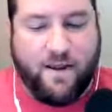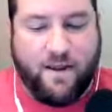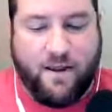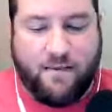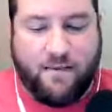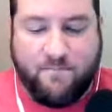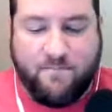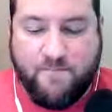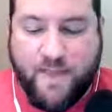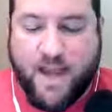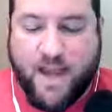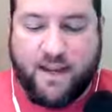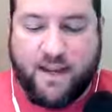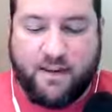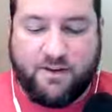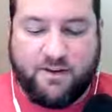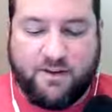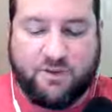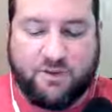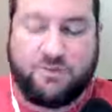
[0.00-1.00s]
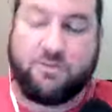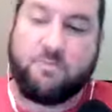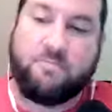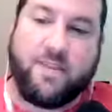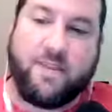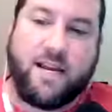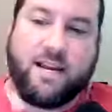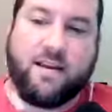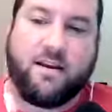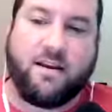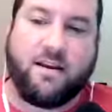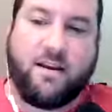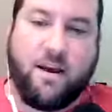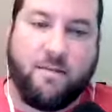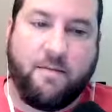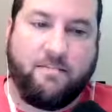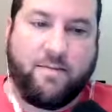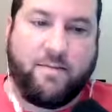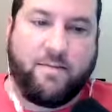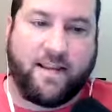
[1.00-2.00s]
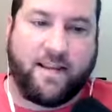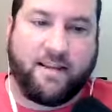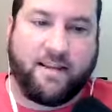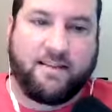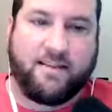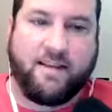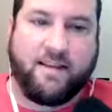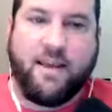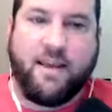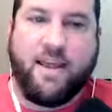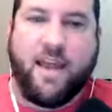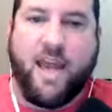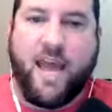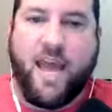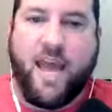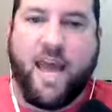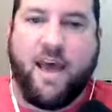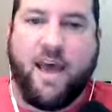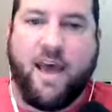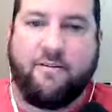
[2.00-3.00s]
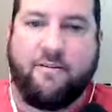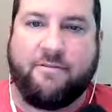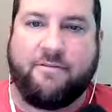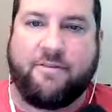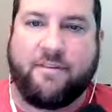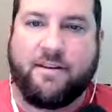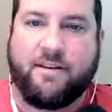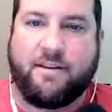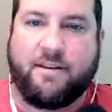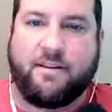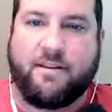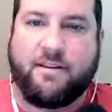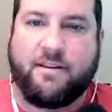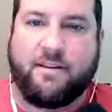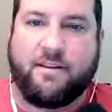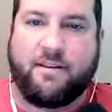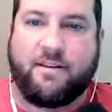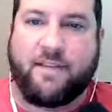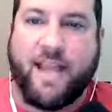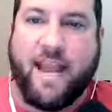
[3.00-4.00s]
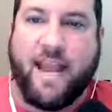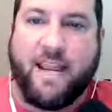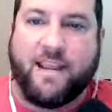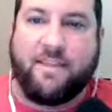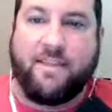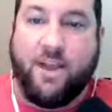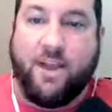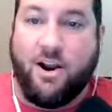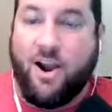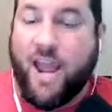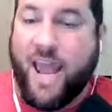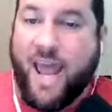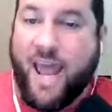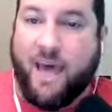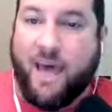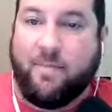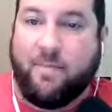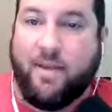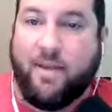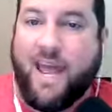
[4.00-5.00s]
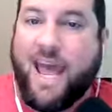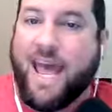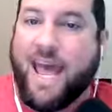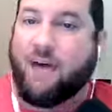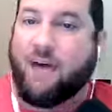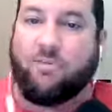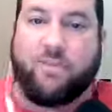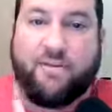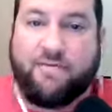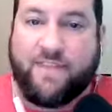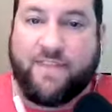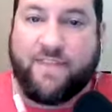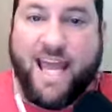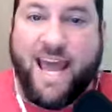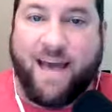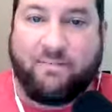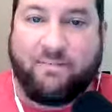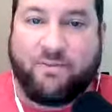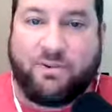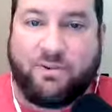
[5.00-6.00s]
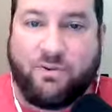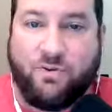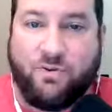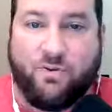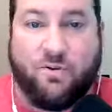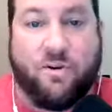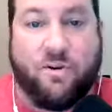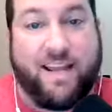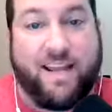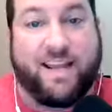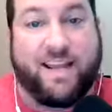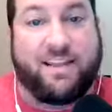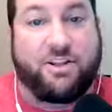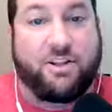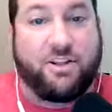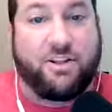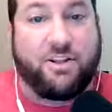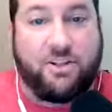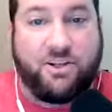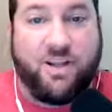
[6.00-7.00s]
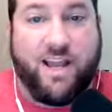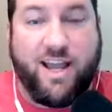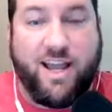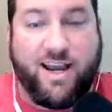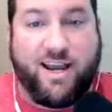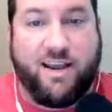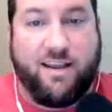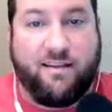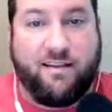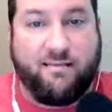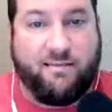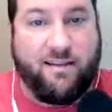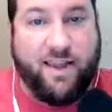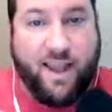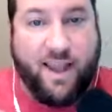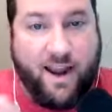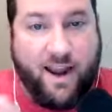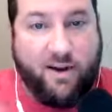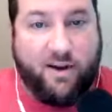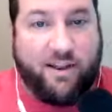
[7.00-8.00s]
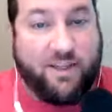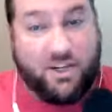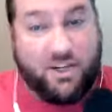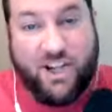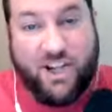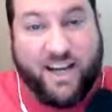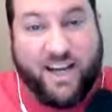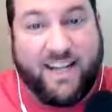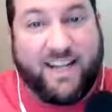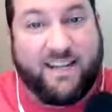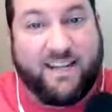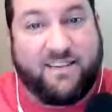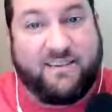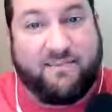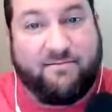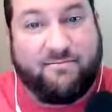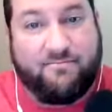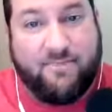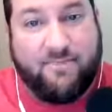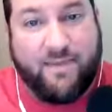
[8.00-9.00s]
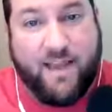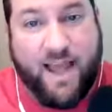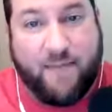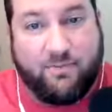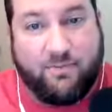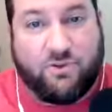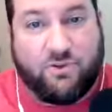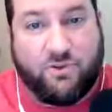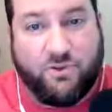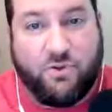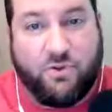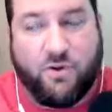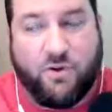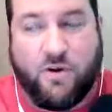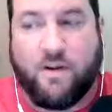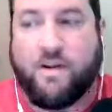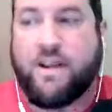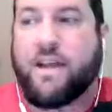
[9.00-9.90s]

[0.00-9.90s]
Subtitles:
many social media companies have taken their app out of the app store in the China air in the Chinese Apple store.